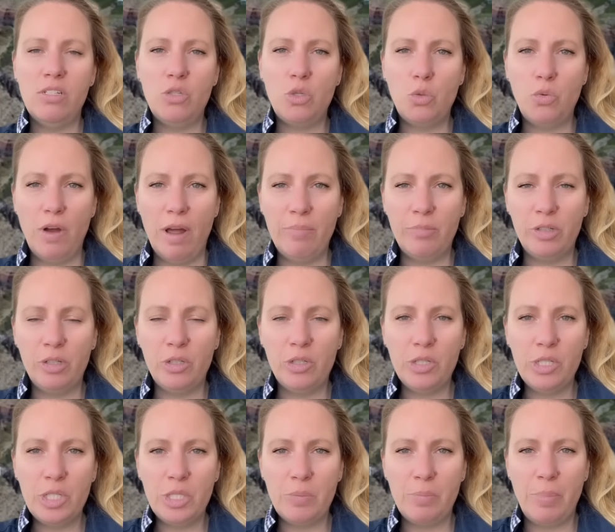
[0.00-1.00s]

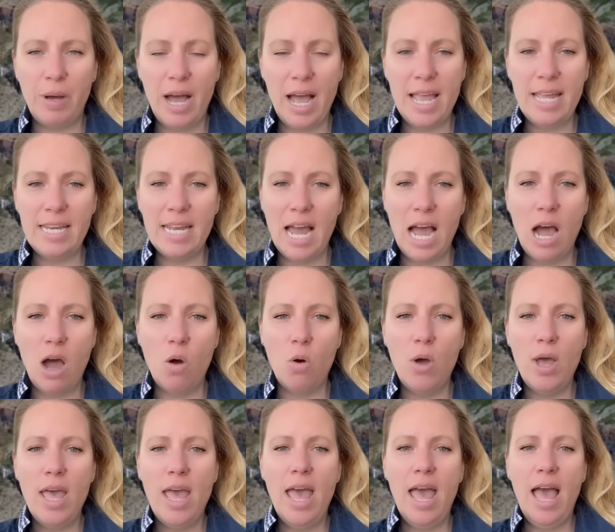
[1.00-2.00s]
tremors by now
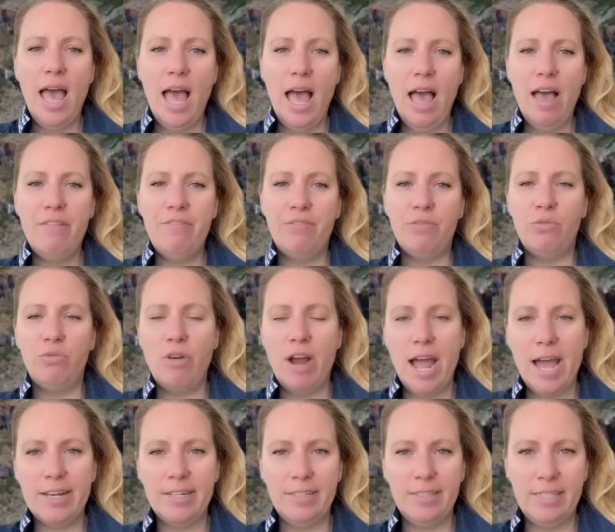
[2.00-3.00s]
have
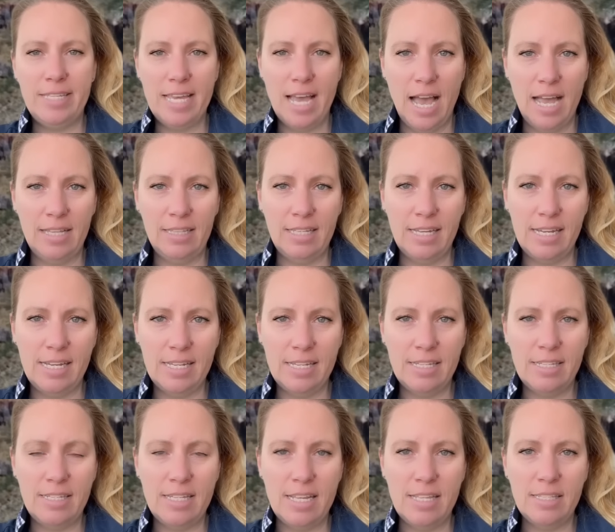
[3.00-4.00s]
rattled the island
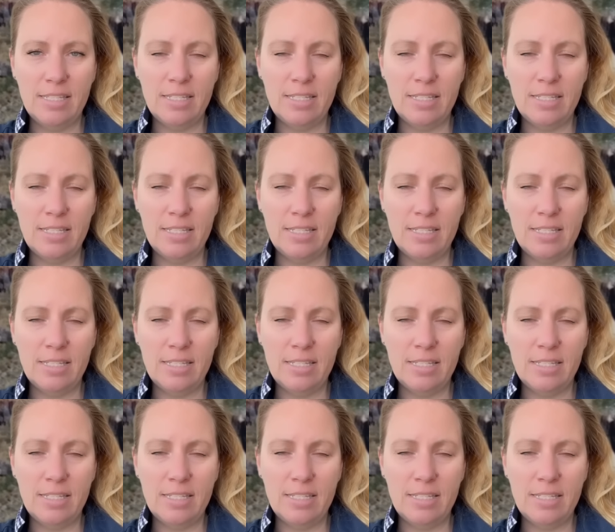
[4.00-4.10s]
since